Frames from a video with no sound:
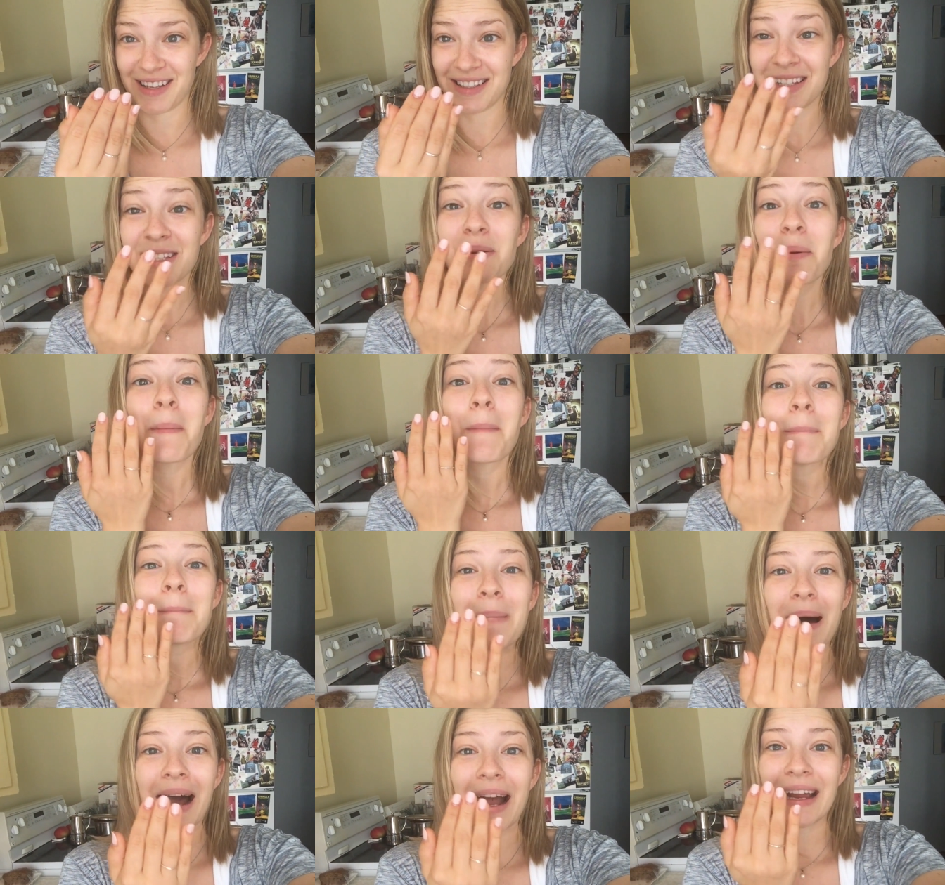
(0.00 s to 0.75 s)
These are
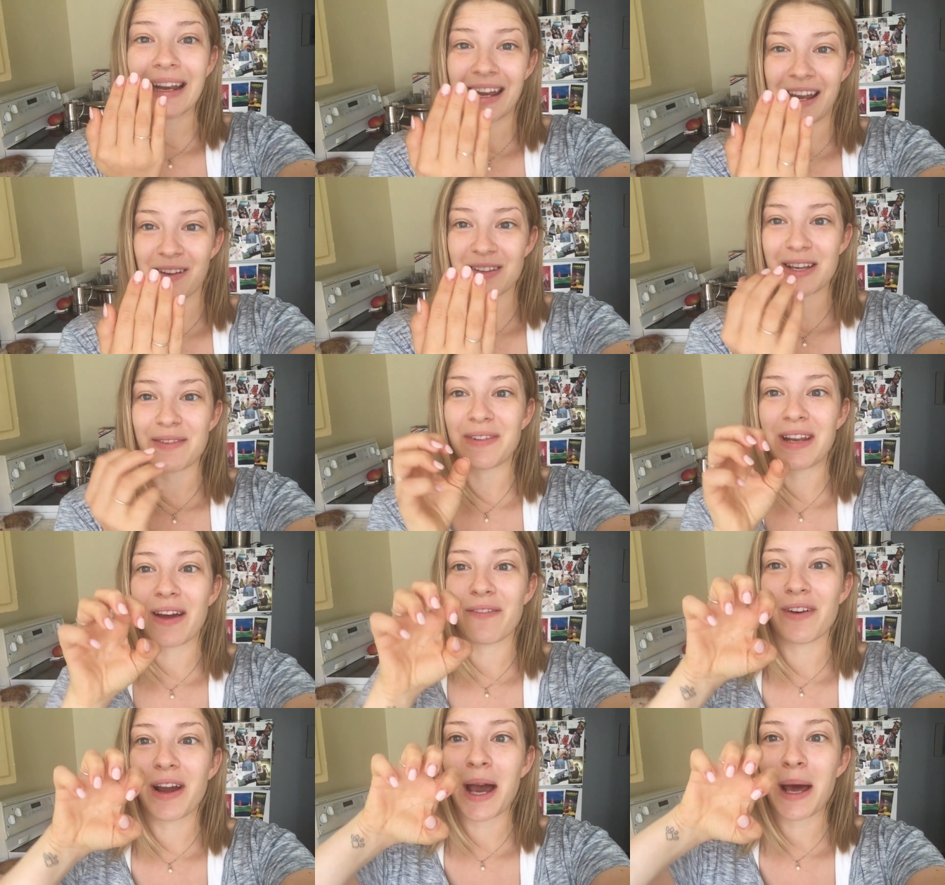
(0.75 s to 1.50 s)
my nails. I've
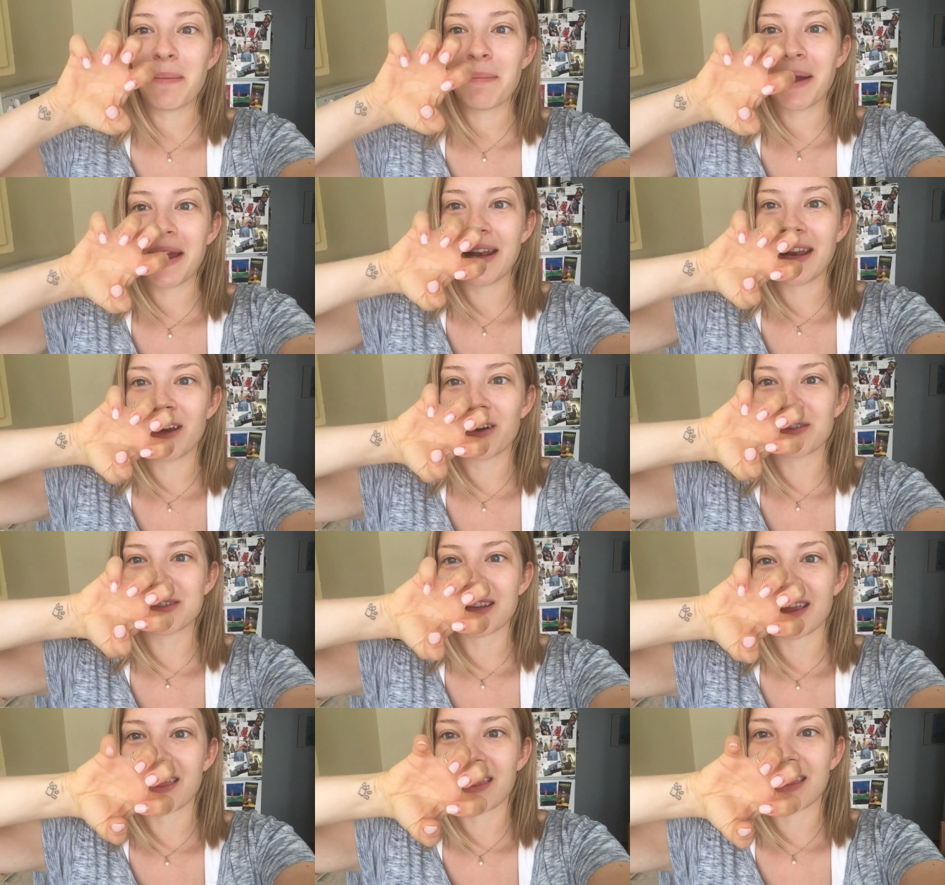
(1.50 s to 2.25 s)
never had my
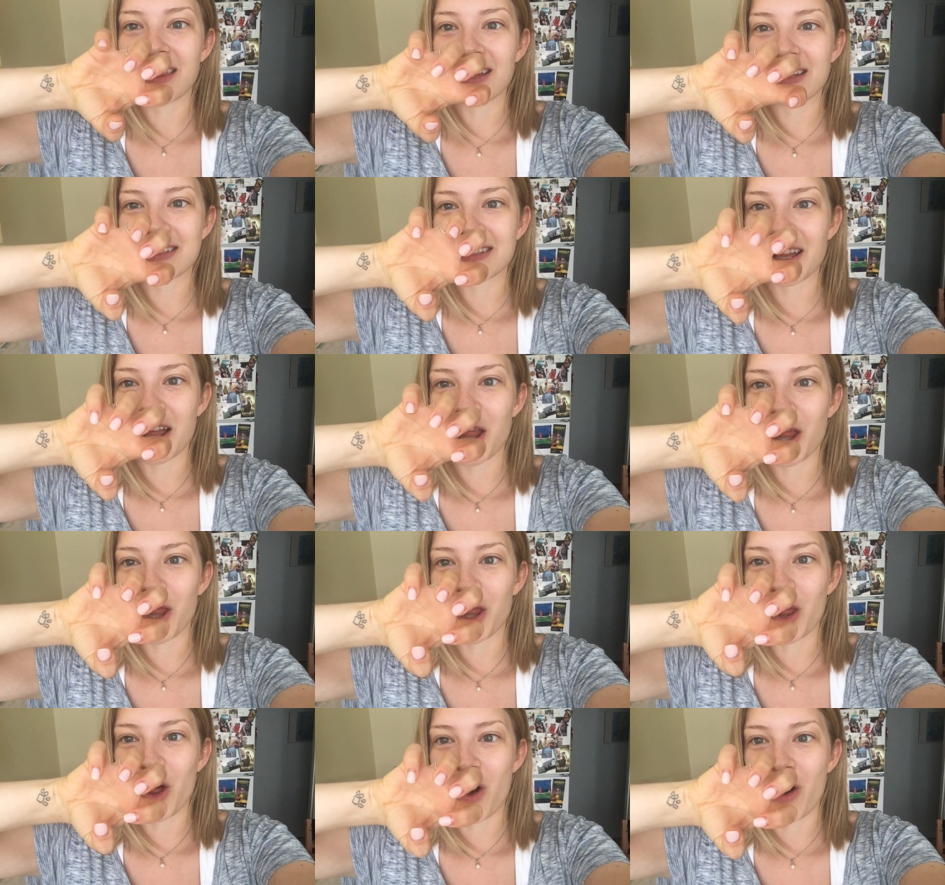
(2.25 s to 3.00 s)
nails this
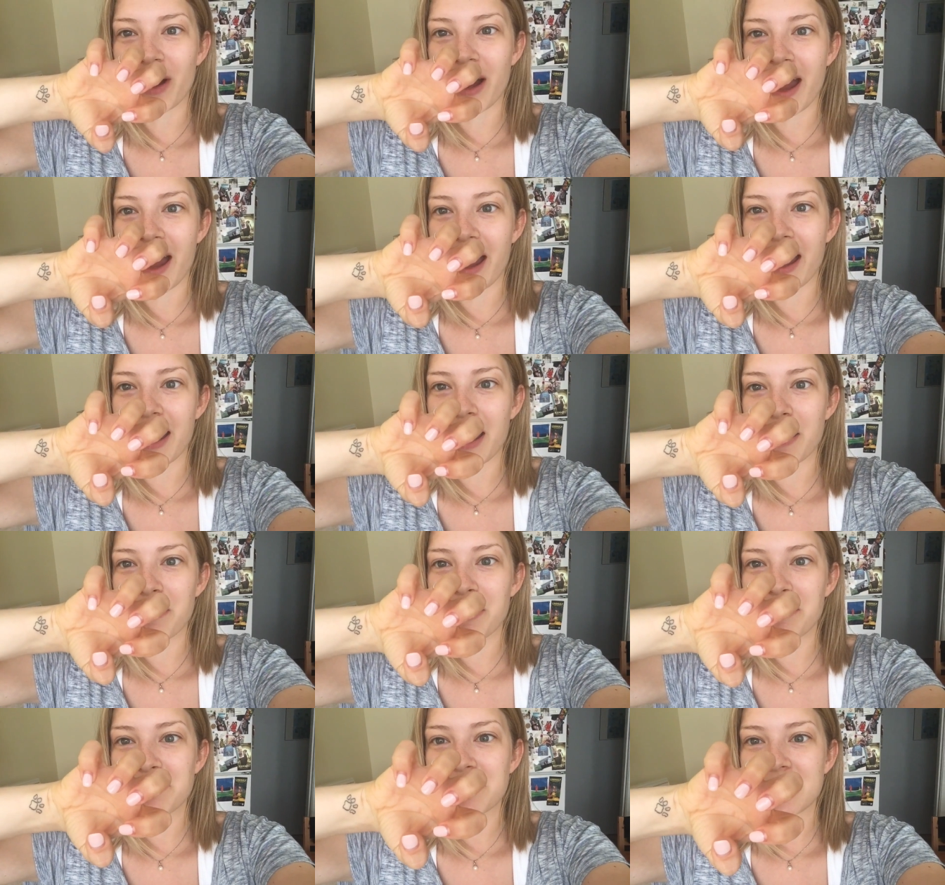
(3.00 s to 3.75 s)
long. I
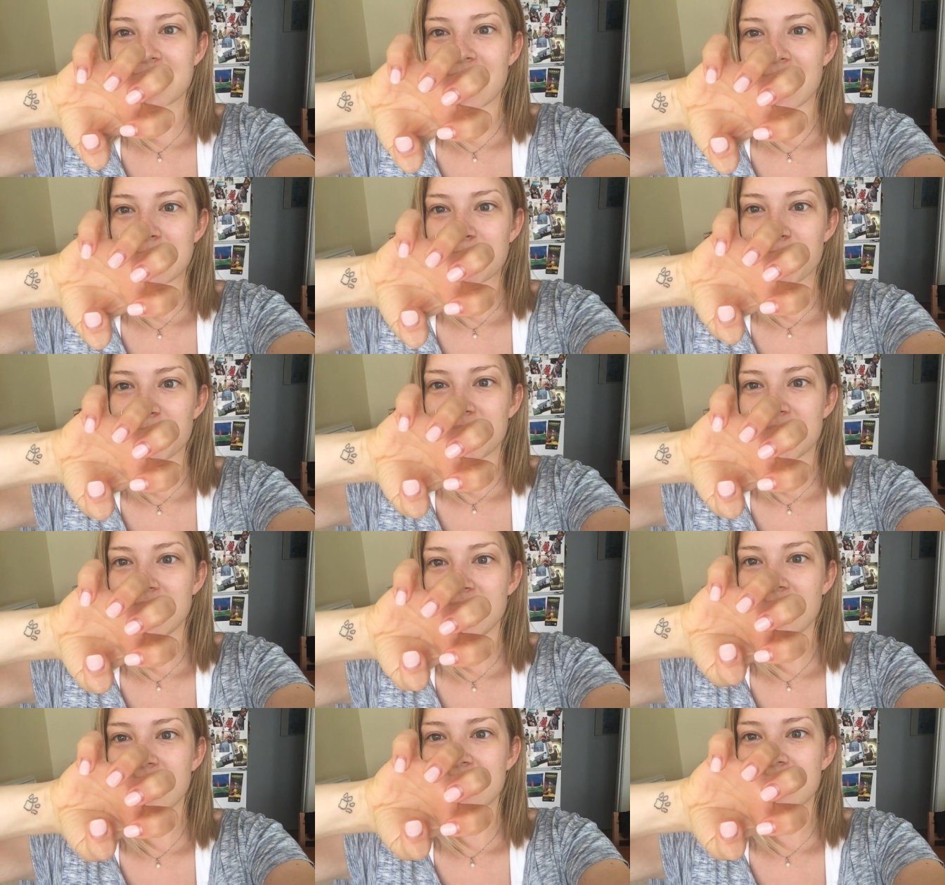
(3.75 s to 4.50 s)
am obsessed, but
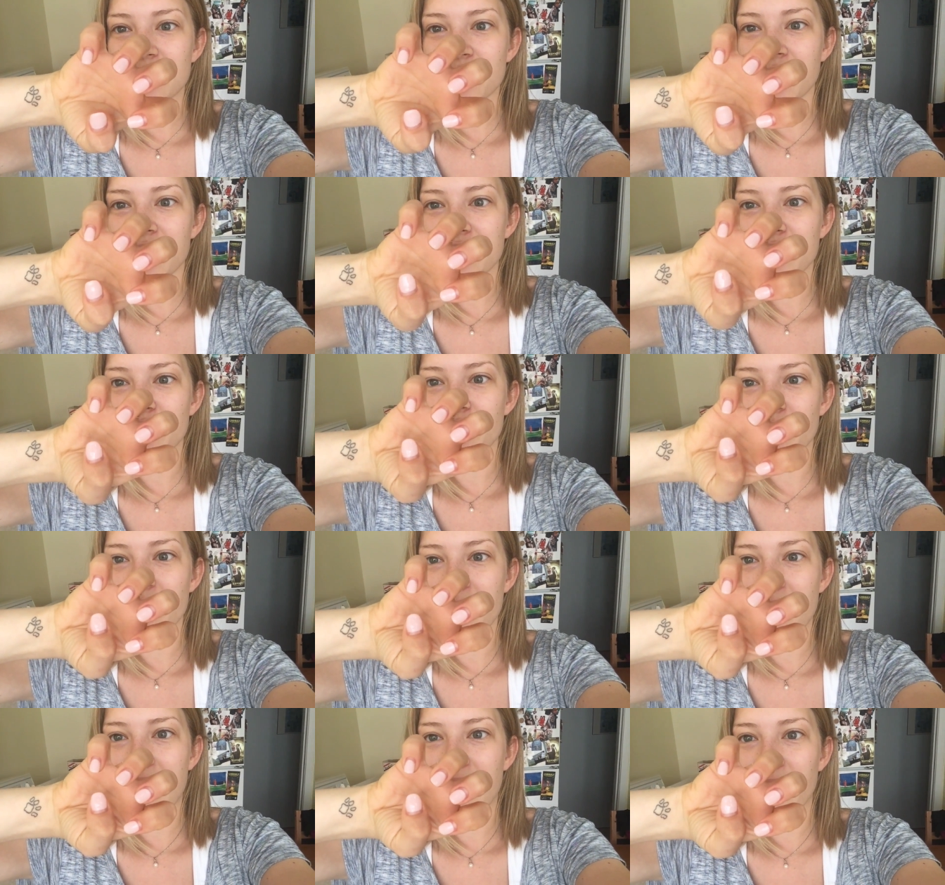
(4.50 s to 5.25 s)
see, it's starting to
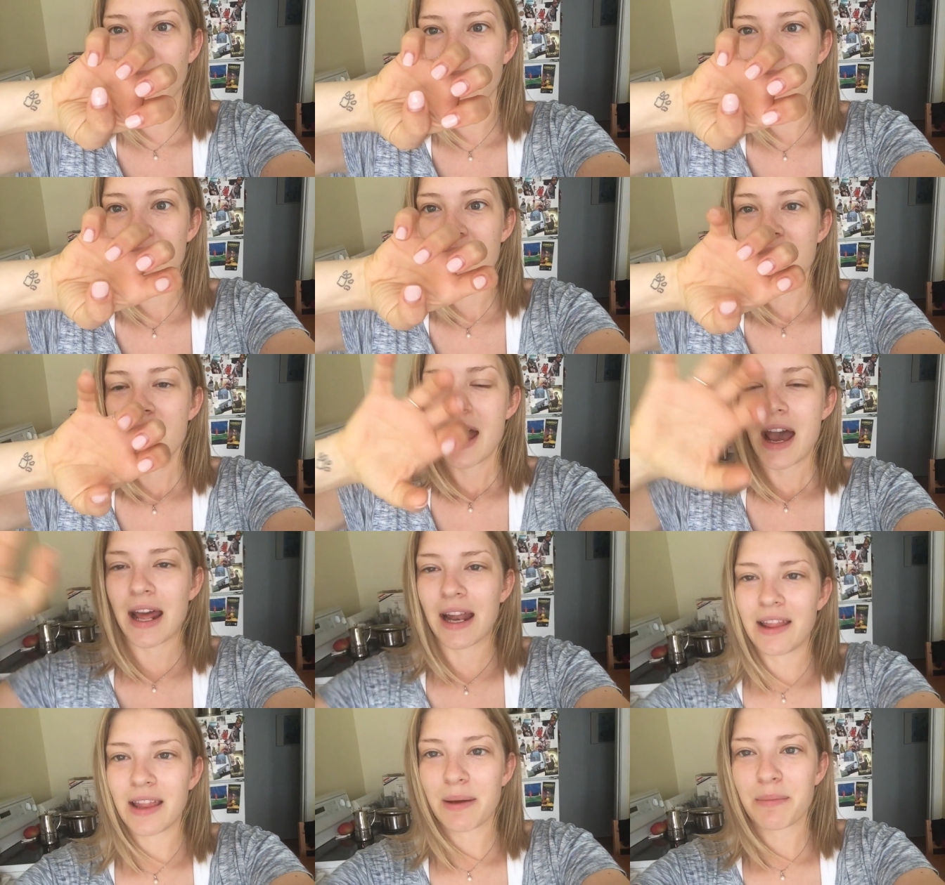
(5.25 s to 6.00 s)
grow out.
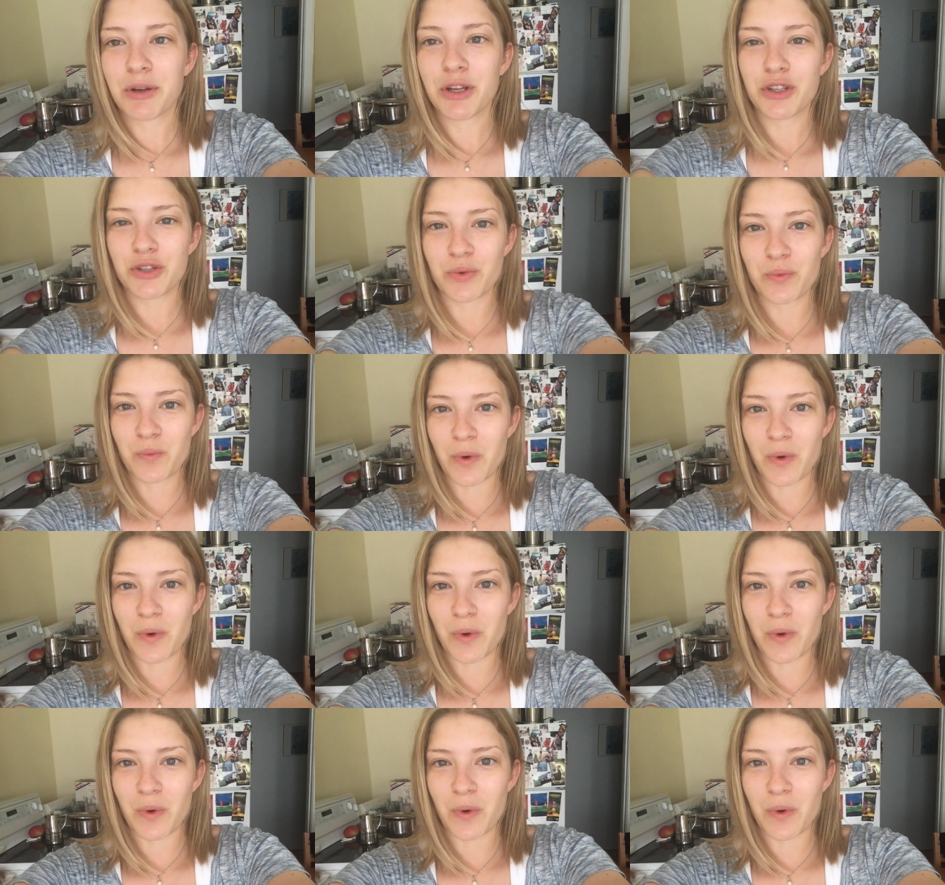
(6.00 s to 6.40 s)
And I think I'm going to do